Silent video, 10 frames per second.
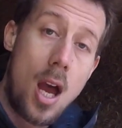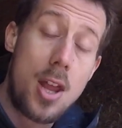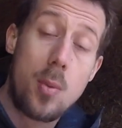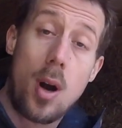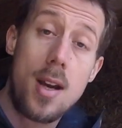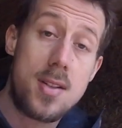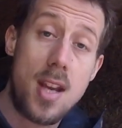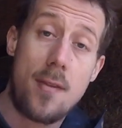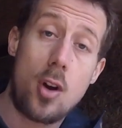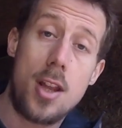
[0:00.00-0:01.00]
Otherwise,
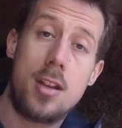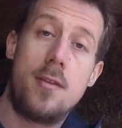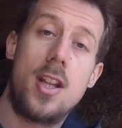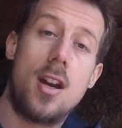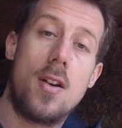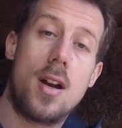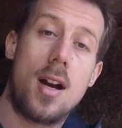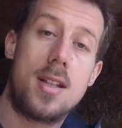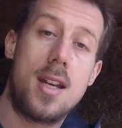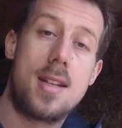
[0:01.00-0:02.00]
yeah, if you've got any other video
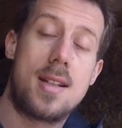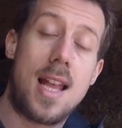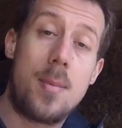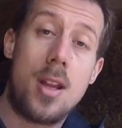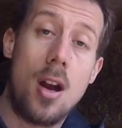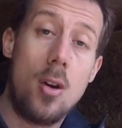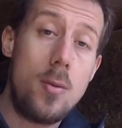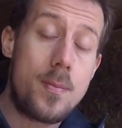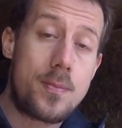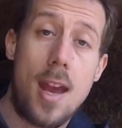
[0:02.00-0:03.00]
ideas, let me know.